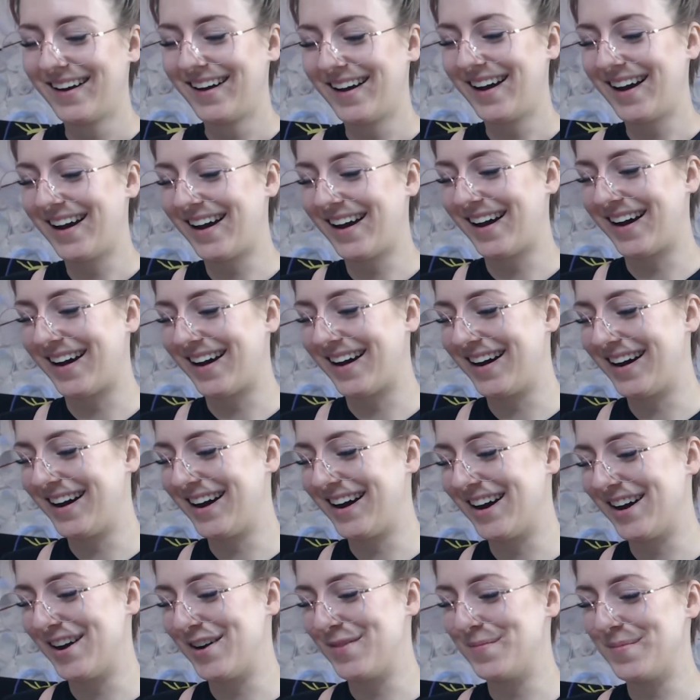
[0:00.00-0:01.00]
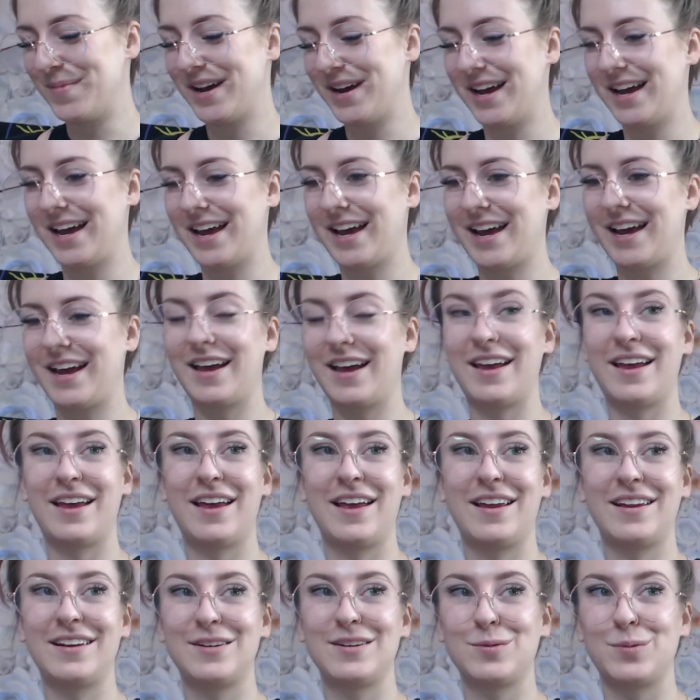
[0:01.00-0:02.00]
um and
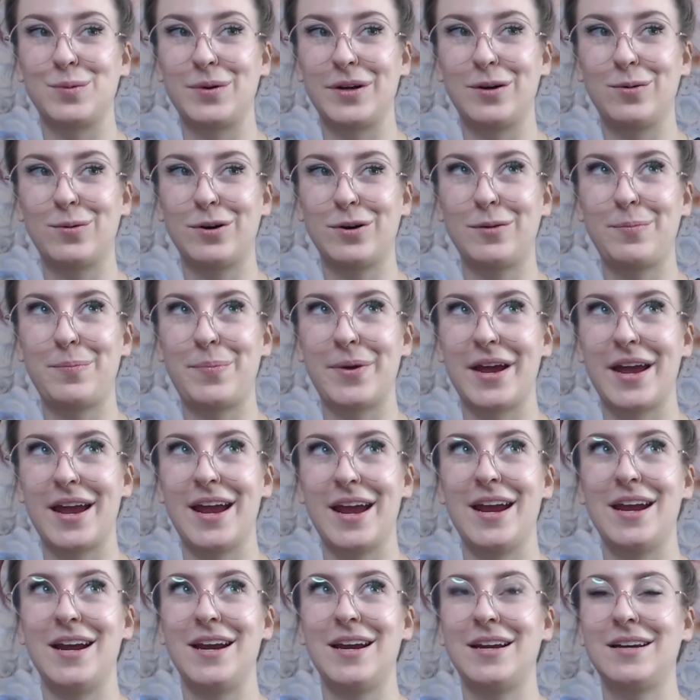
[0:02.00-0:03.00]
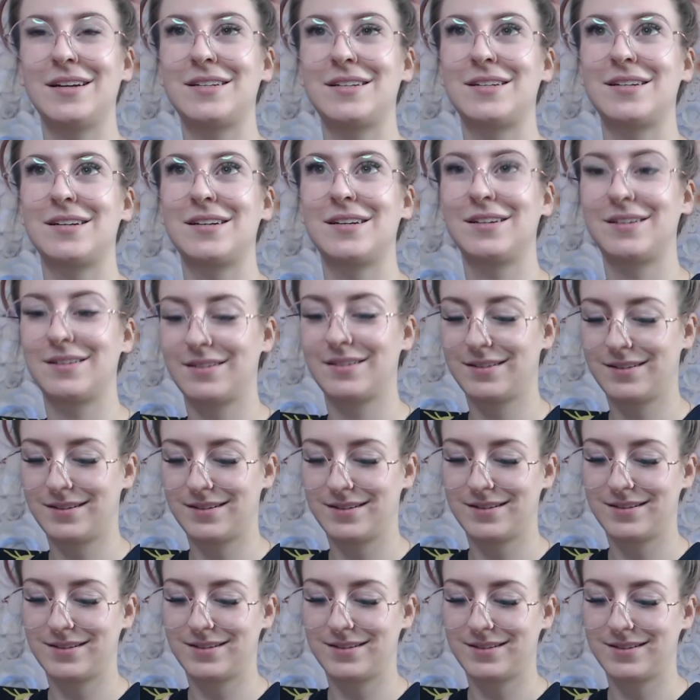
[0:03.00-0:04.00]
we will paint.
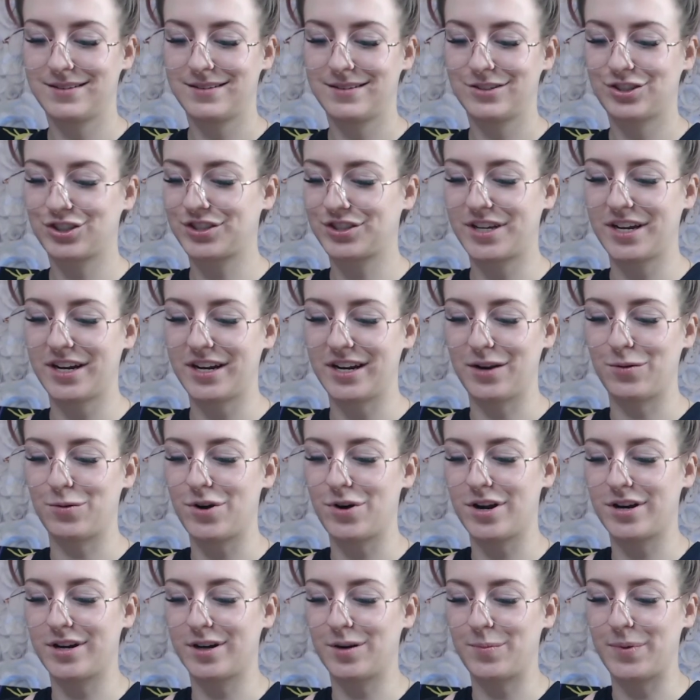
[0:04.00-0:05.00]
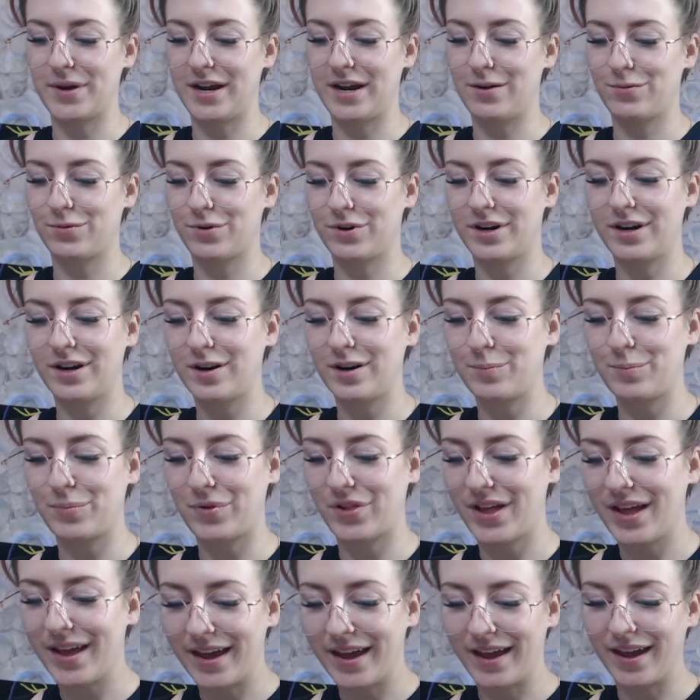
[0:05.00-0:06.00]
Just kidding, we're not gonna paint, we're gonna
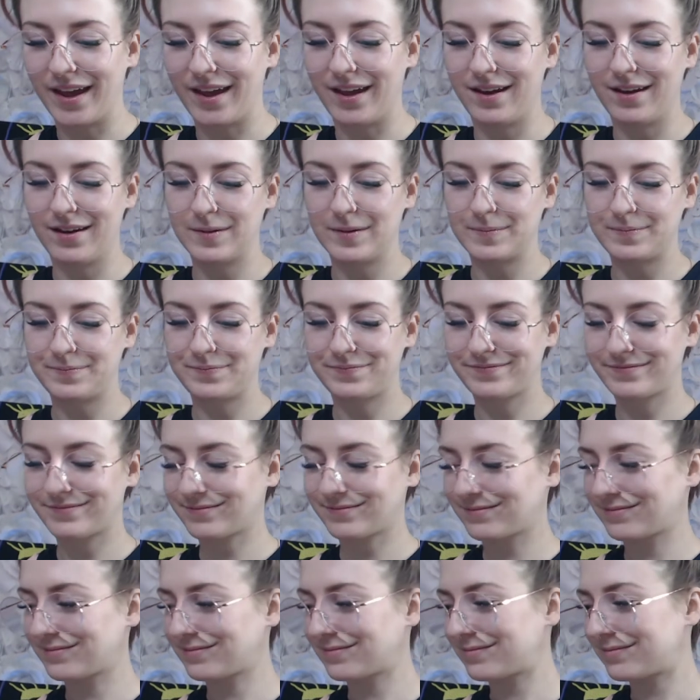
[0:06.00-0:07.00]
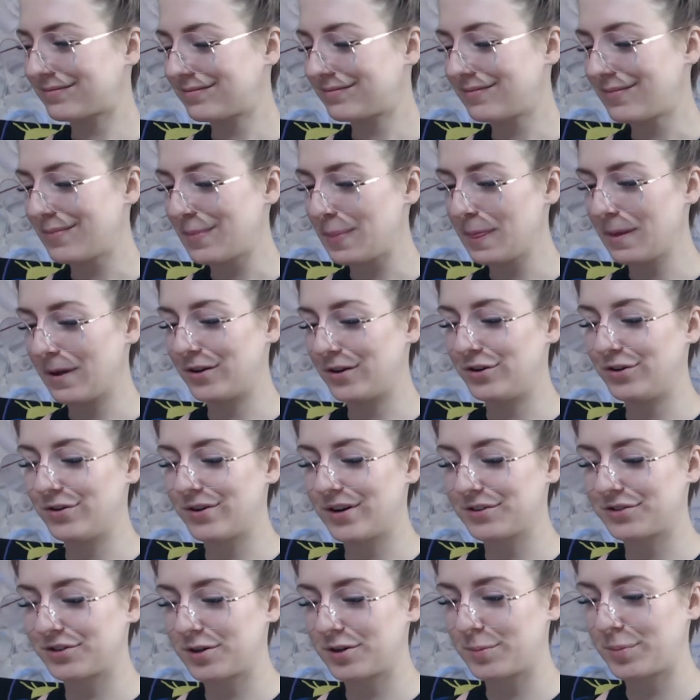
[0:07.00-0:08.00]
play, and you
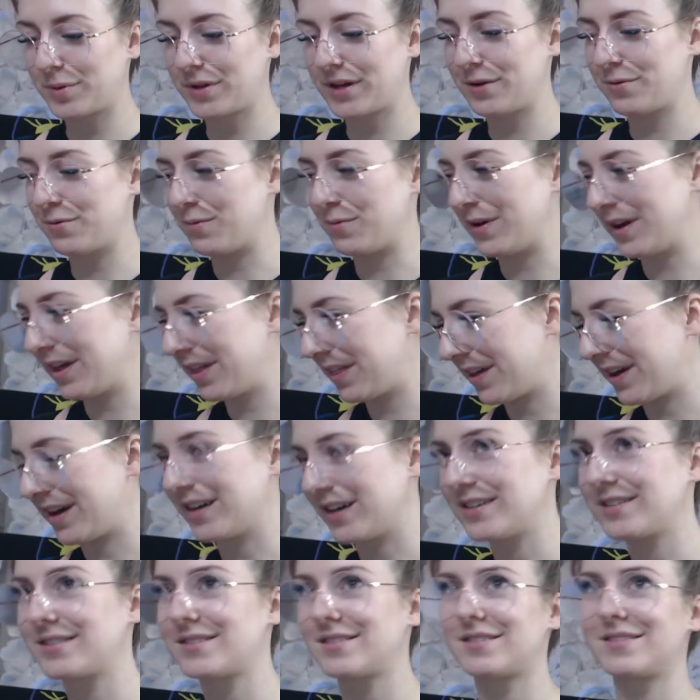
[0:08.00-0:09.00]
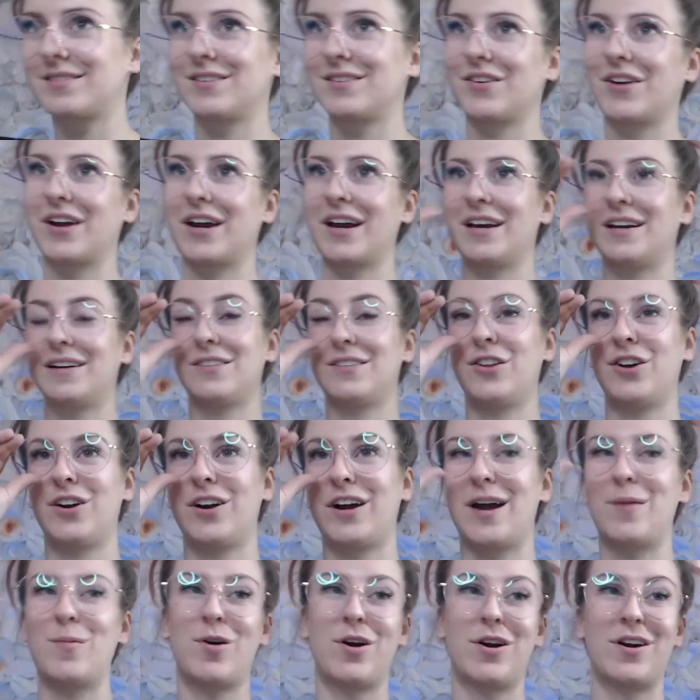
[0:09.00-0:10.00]
guys are gonna play with us, okay? Look,
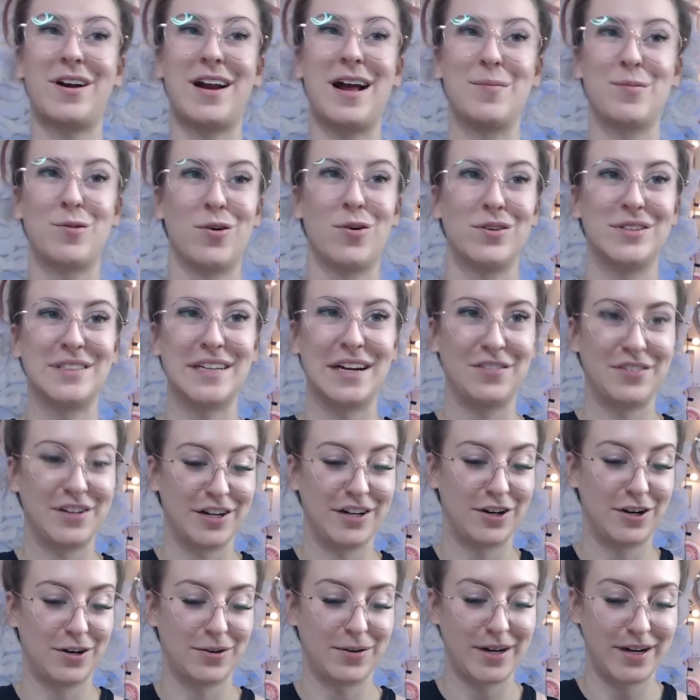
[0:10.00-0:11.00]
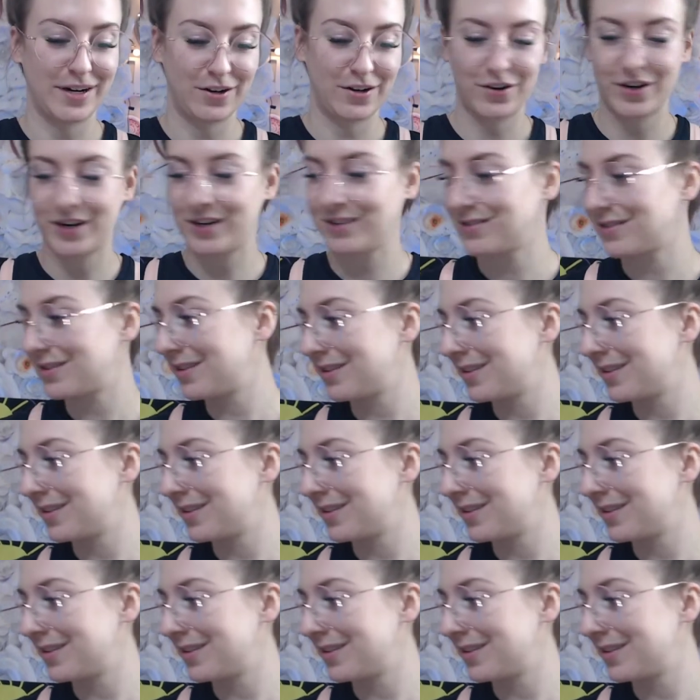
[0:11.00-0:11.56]
i'm on i'm going downhill already, you guys.